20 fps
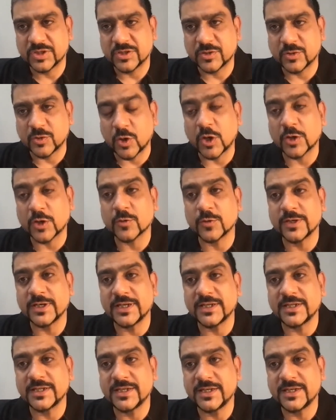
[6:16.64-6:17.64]
not only
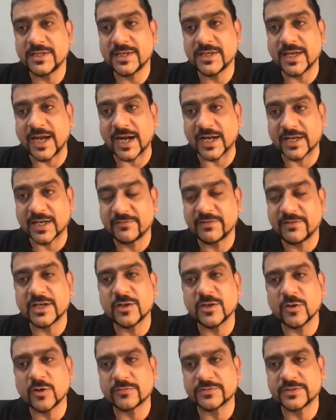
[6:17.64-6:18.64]
the activity
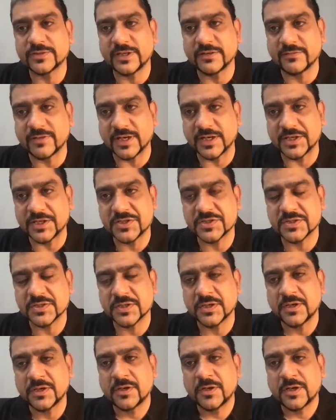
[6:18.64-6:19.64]
of the device,
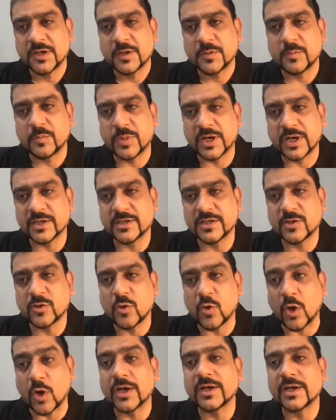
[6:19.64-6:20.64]
but the
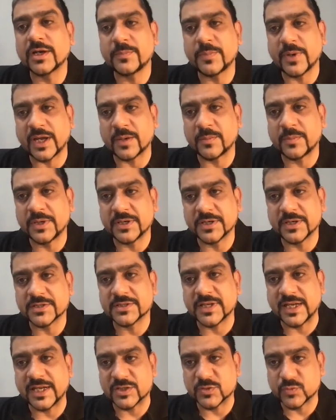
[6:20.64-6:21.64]
quality parameters
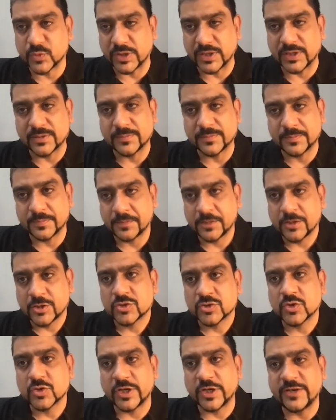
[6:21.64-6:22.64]
as well.
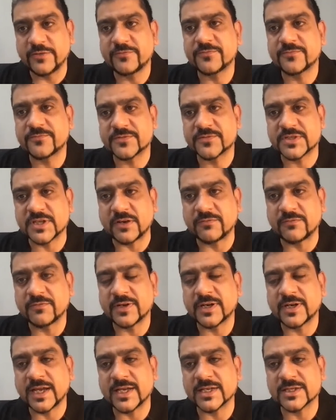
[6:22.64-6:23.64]
So if
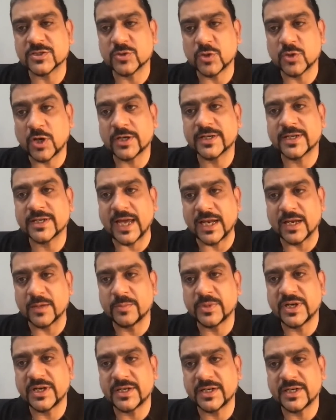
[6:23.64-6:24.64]
someone has not
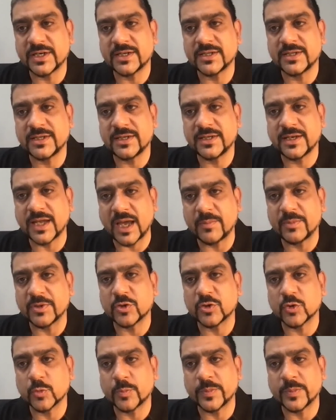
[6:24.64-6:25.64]
calibrated the lab
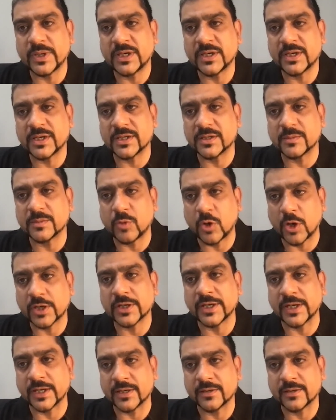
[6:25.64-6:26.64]
equipment in the
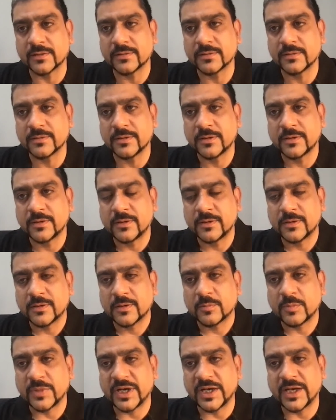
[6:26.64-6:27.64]
morning,
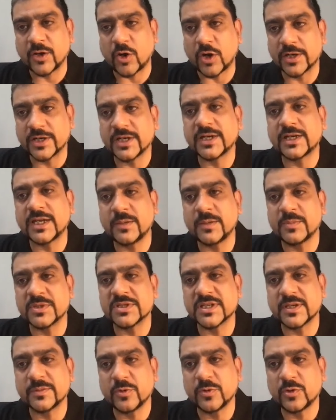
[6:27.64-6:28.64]
my audit team is
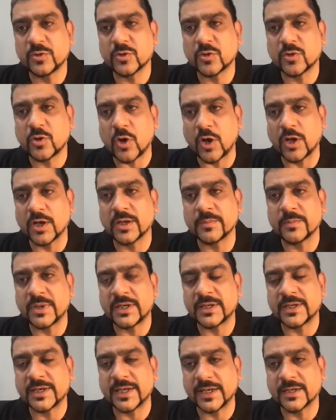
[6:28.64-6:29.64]
able to call him
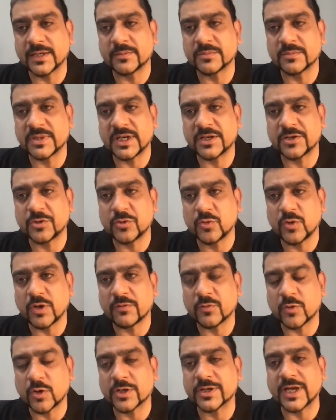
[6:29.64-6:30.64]
and tell him that you have
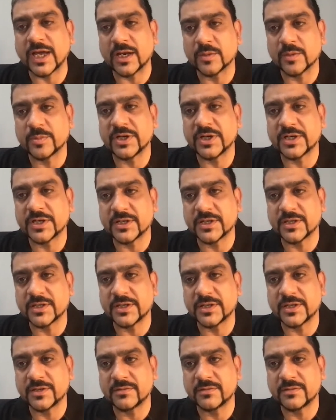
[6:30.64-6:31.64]
not calibrated
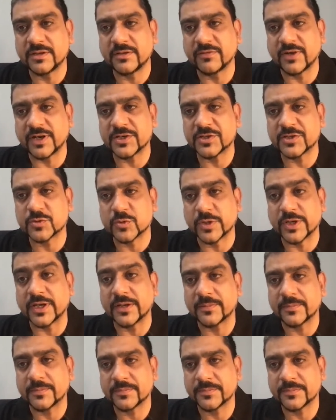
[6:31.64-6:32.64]
the device today.